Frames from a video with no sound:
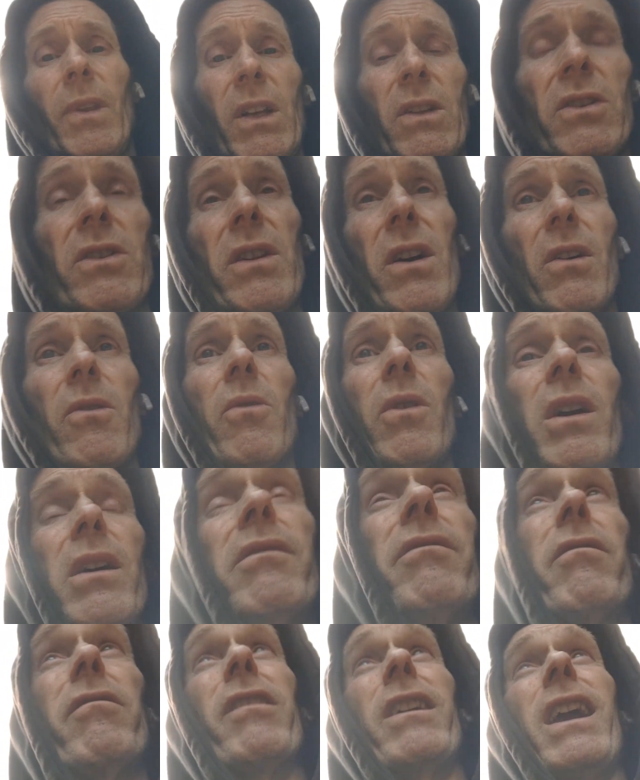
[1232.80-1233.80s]
start all
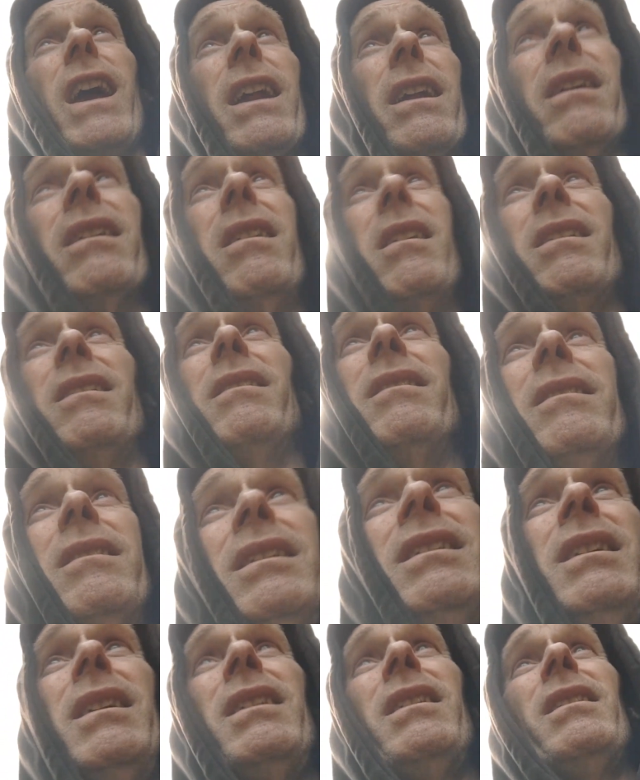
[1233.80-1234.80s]
over again.
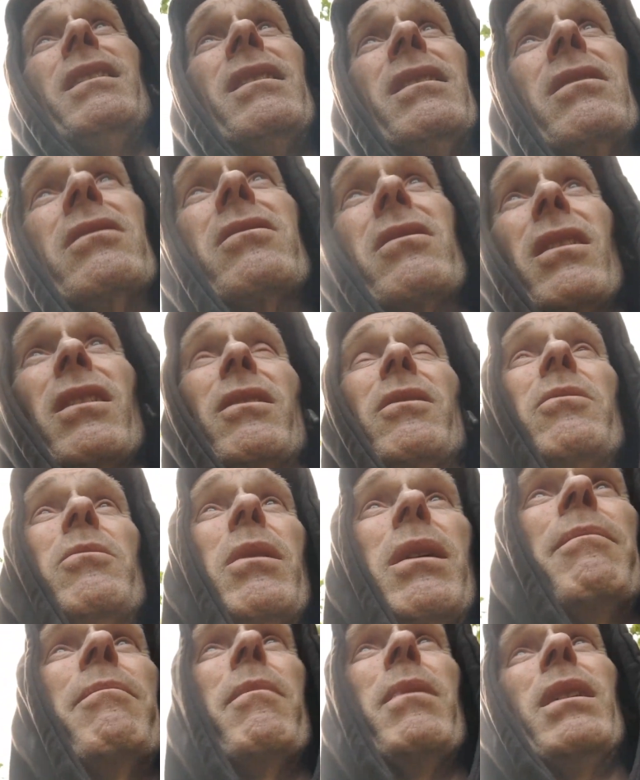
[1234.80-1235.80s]
So, you
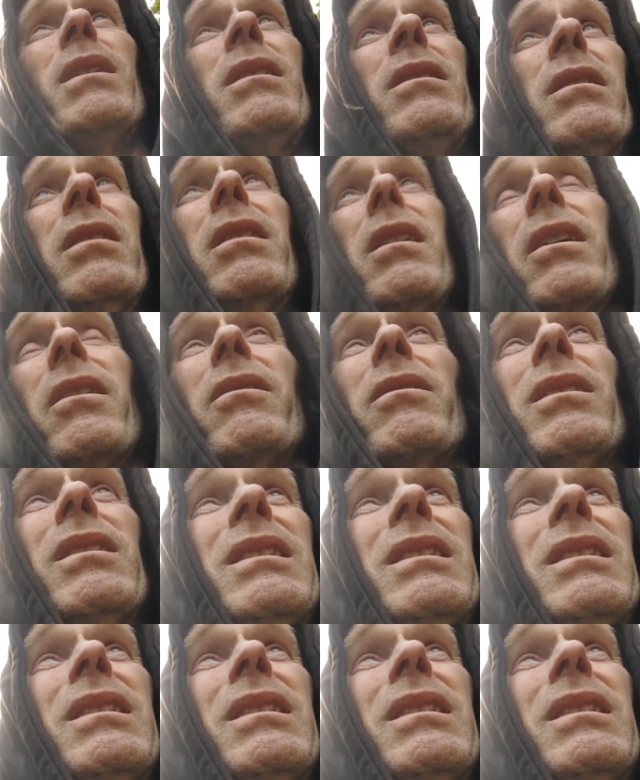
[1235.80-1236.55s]
know,